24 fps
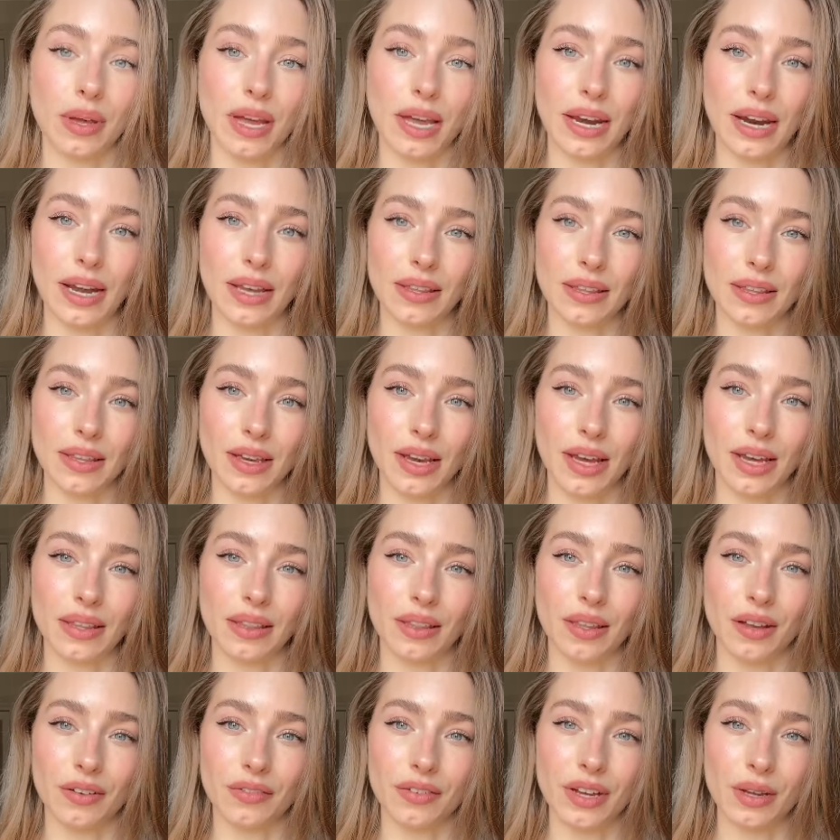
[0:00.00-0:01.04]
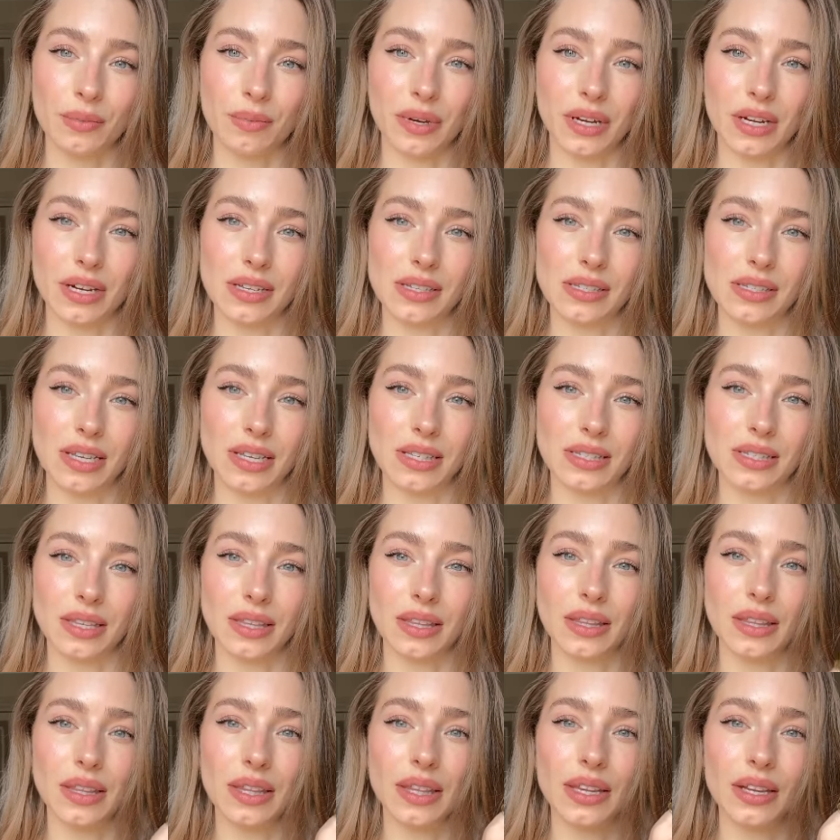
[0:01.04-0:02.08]
And I think I love it because it's a
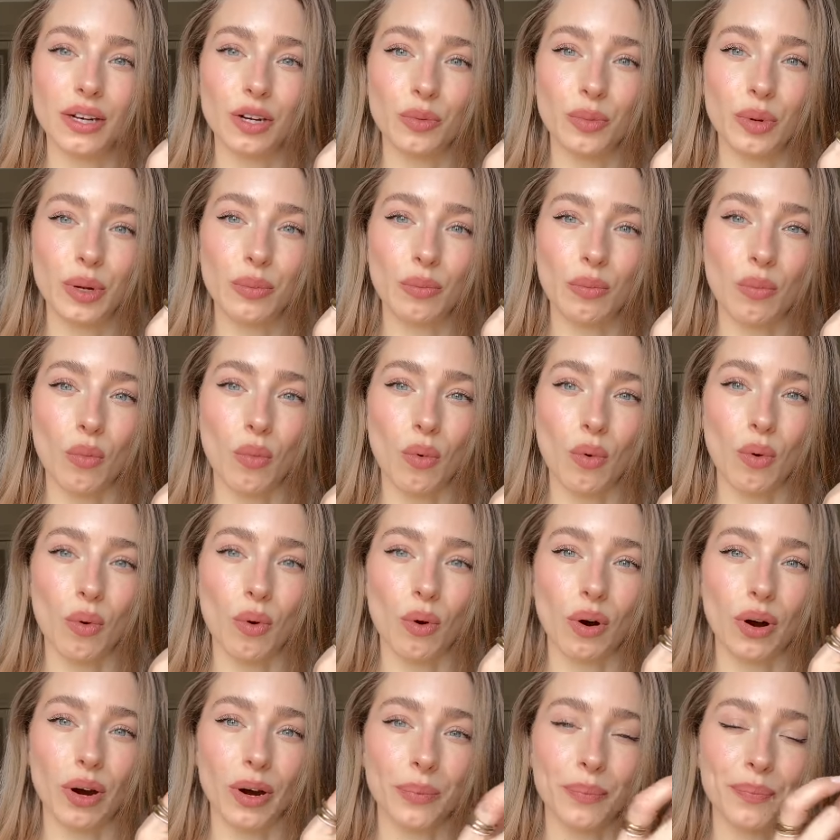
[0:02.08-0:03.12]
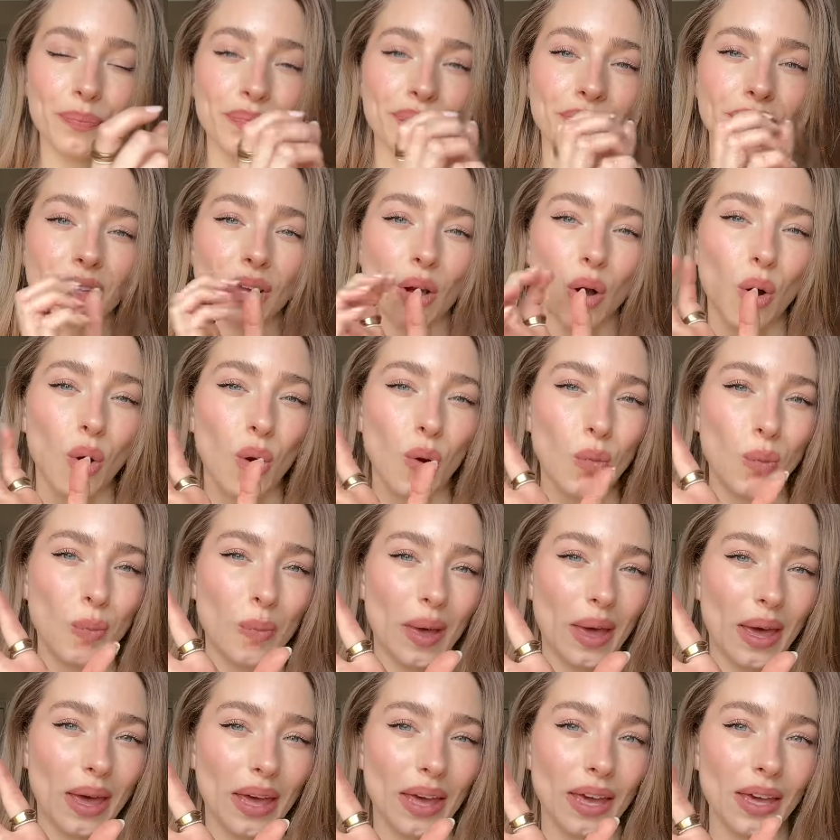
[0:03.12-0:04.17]
little bit more
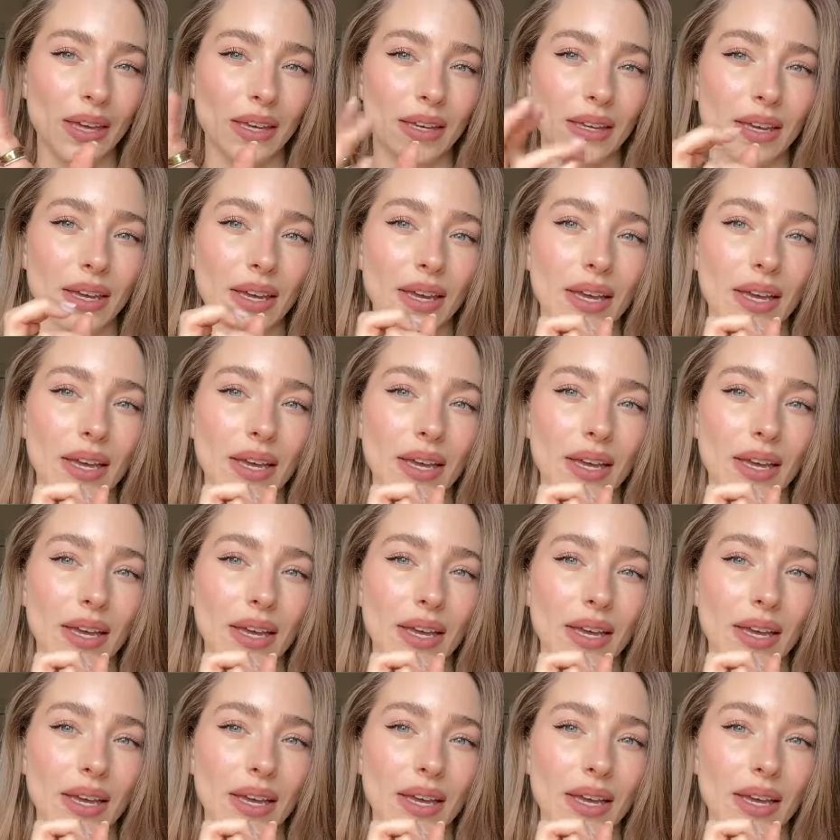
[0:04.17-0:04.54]
opaque,